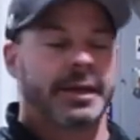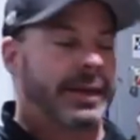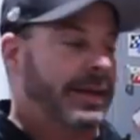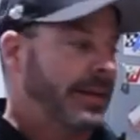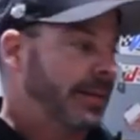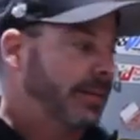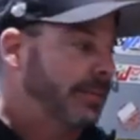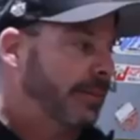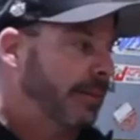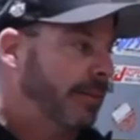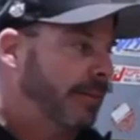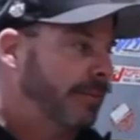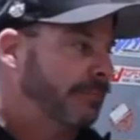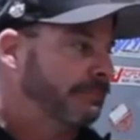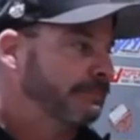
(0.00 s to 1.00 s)

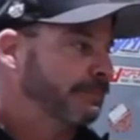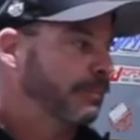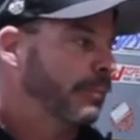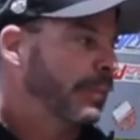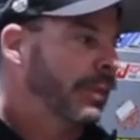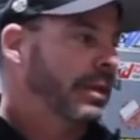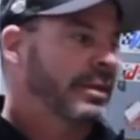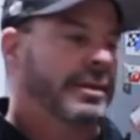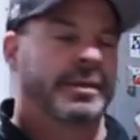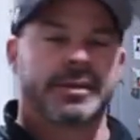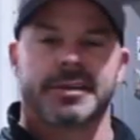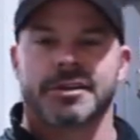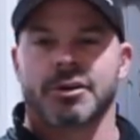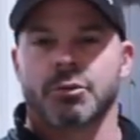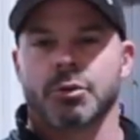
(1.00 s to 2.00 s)
And
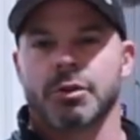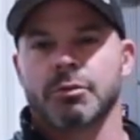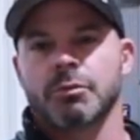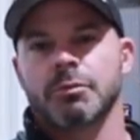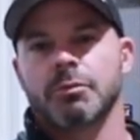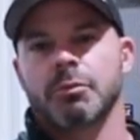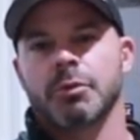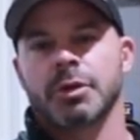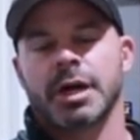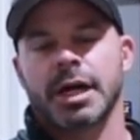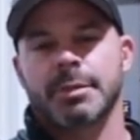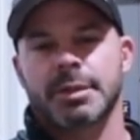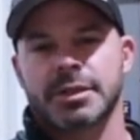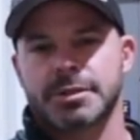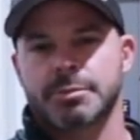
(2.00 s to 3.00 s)
you know, we're
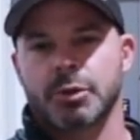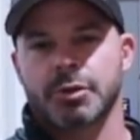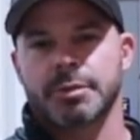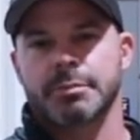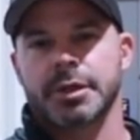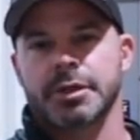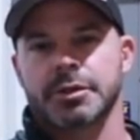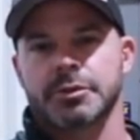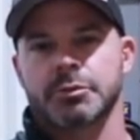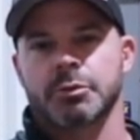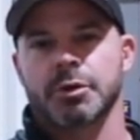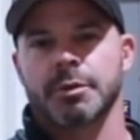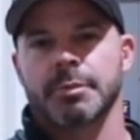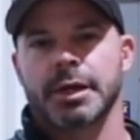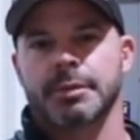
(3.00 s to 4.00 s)
not about smoke and mirrors.
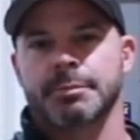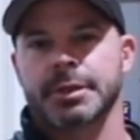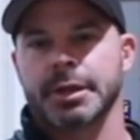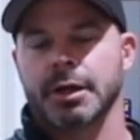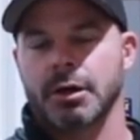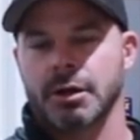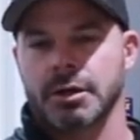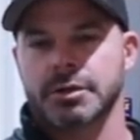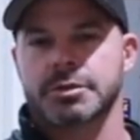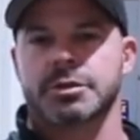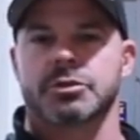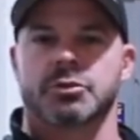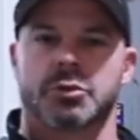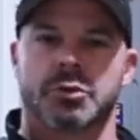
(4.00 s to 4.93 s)
We're about being honest and